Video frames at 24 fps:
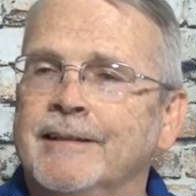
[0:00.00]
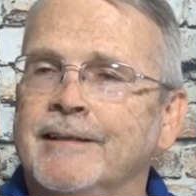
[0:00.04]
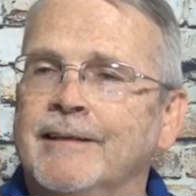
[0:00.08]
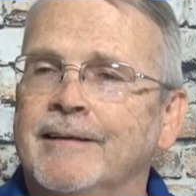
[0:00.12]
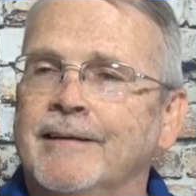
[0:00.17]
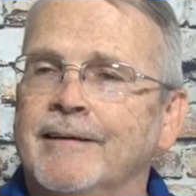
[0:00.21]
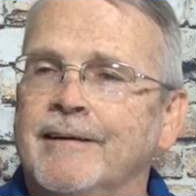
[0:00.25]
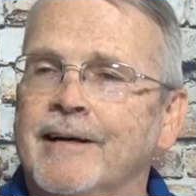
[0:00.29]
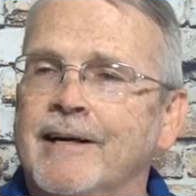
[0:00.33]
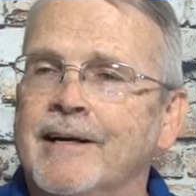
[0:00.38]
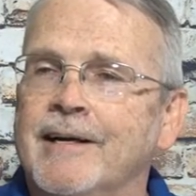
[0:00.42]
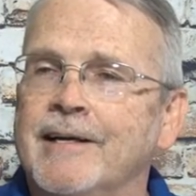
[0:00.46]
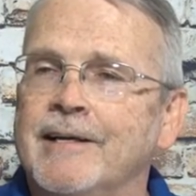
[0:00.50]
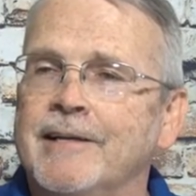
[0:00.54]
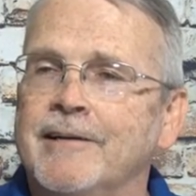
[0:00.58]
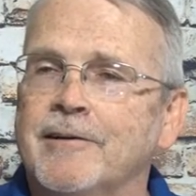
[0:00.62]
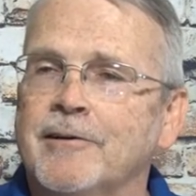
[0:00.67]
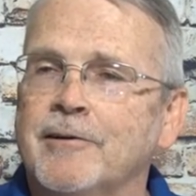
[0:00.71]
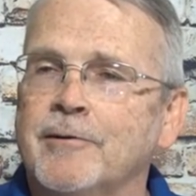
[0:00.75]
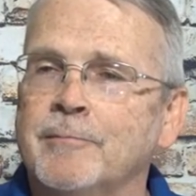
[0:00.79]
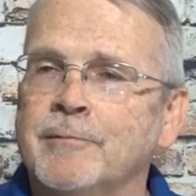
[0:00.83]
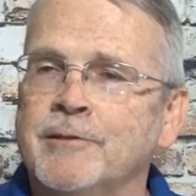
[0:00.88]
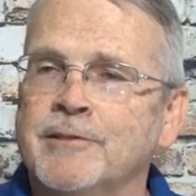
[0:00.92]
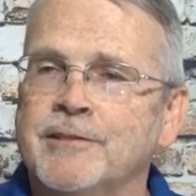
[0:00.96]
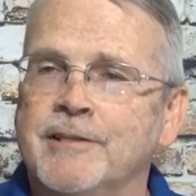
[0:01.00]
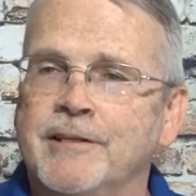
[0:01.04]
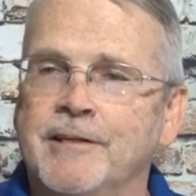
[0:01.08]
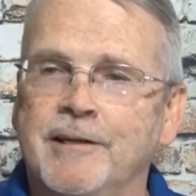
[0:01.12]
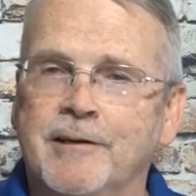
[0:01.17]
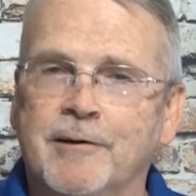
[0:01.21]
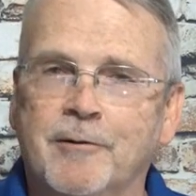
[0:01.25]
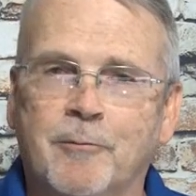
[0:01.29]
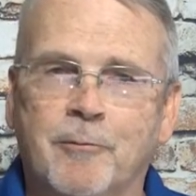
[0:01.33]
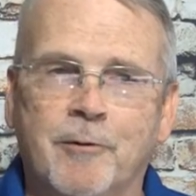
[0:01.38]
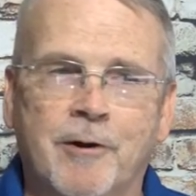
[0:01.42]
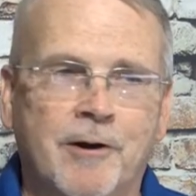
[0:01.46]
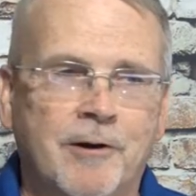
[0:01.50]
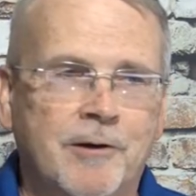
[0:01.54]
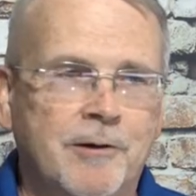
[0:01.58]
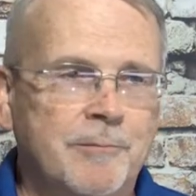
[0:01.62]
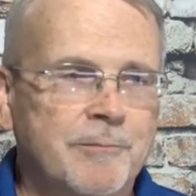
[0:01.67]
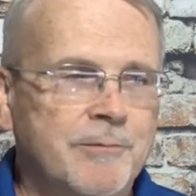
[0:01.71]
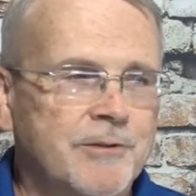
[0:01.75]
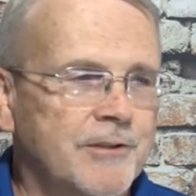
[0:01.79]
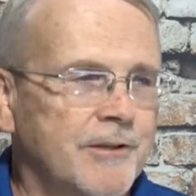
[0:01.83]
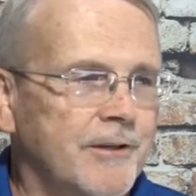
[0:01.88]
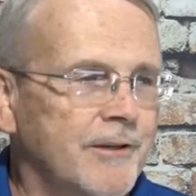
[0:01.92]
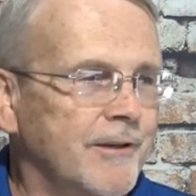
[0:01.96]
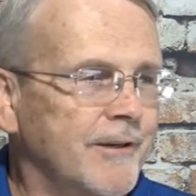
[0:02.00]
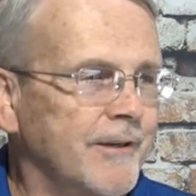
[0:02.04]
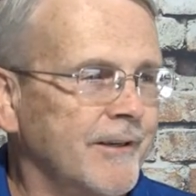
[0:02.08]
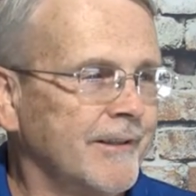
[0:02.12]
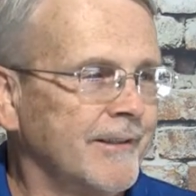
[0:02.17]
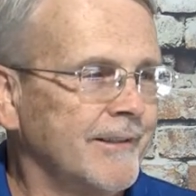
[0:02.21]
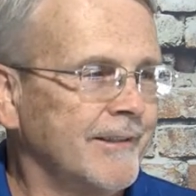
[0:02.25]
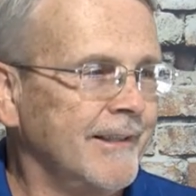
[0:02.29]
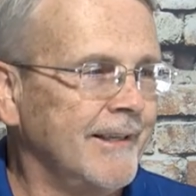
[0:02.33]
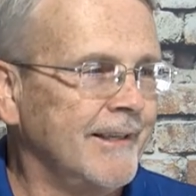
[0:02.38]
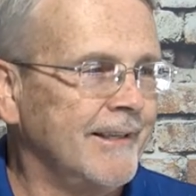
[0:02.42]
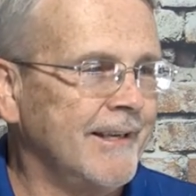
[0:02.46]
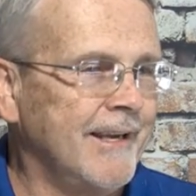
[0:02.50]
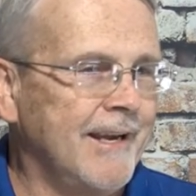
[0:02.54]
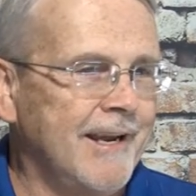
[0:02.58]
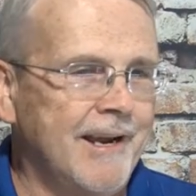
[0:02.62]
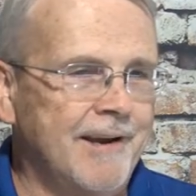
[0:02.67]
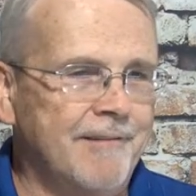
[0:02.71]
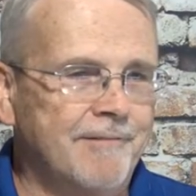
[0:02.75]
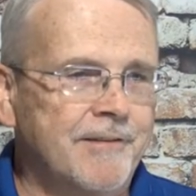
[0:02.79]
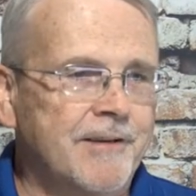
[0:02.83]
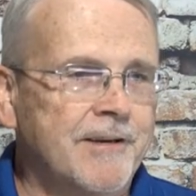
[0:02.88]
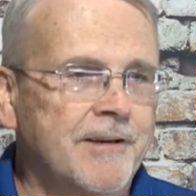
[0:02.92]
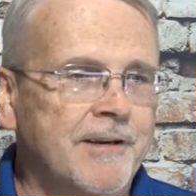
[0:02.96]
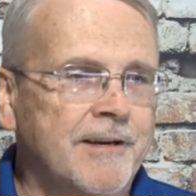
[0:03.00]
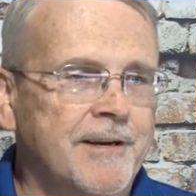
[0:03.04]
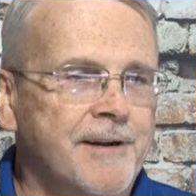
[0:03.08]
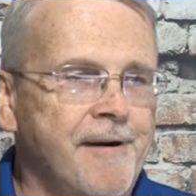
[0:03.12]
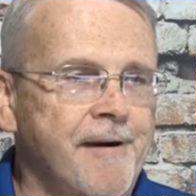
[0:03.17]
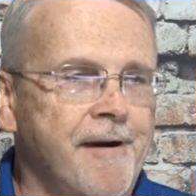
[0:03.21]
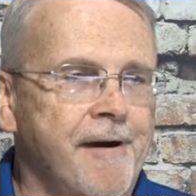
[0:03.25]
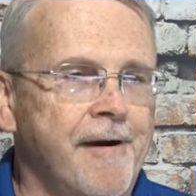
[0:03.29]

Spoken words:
All right. Herman's here. Welcome, sir. Glad to have you.